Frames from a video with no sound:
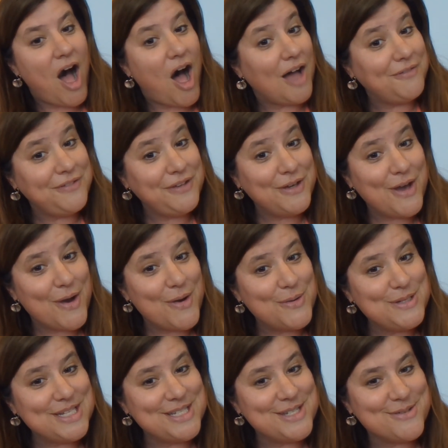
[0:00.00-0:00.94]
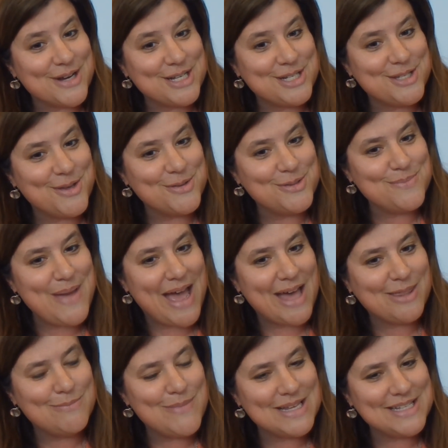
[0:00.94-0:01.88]
Off you go to stretch those
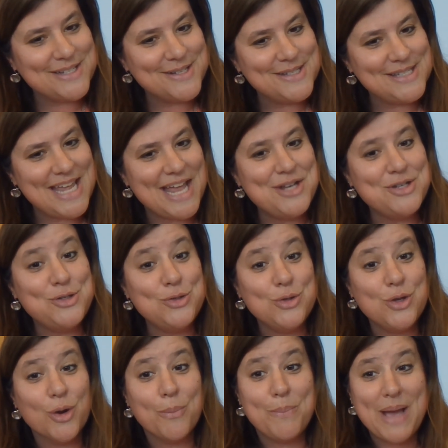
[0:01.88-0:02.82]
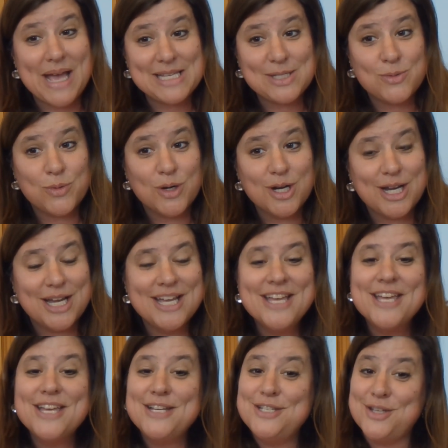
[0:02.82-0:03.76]
math muscles and do your best work.
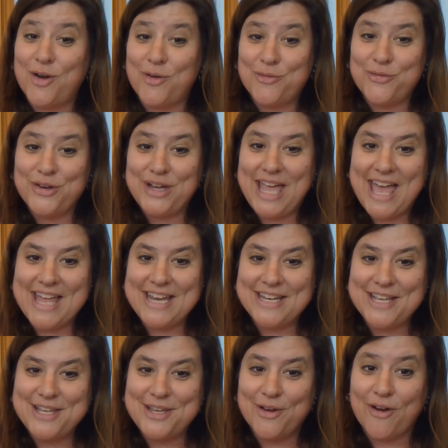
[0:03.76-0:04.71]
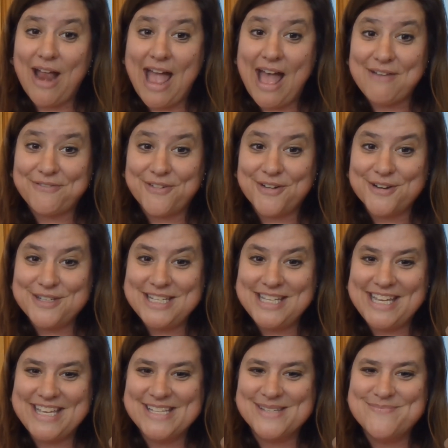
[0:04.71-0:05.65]
Don't forget, your effort
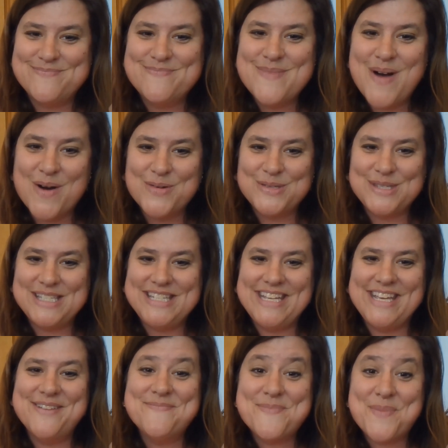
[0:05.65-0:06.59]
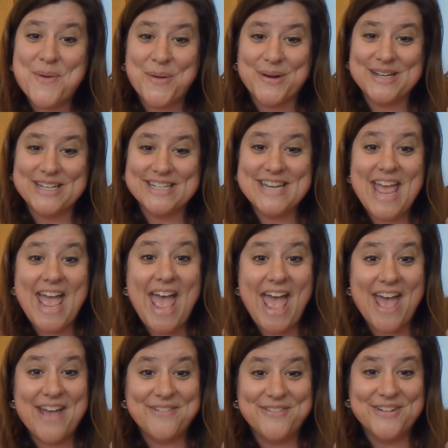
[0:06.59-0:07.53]
is most important
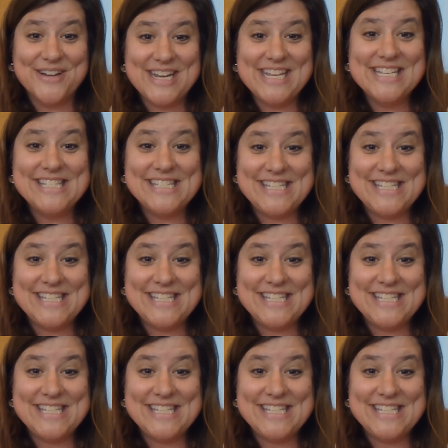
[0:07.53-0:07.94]
every